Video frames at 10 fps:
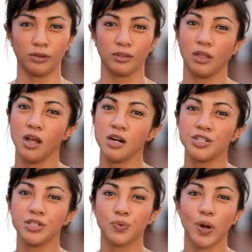The
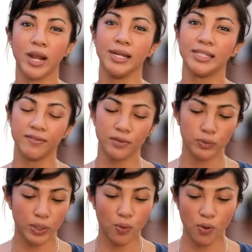largest rays ever
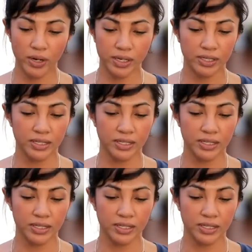recorded